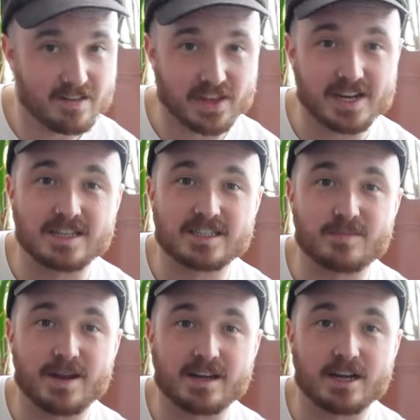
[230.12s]
than it is
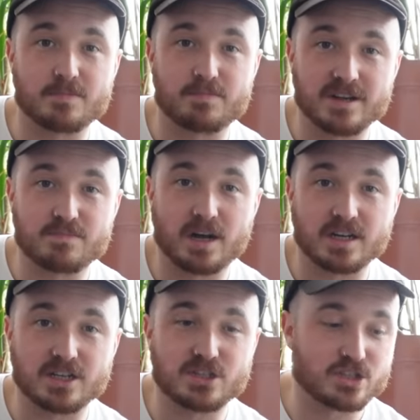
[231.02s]
to make a big
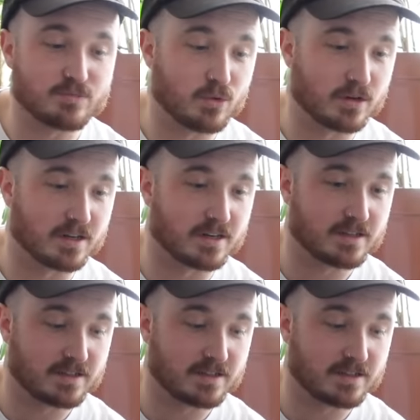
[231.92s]
bike smaller.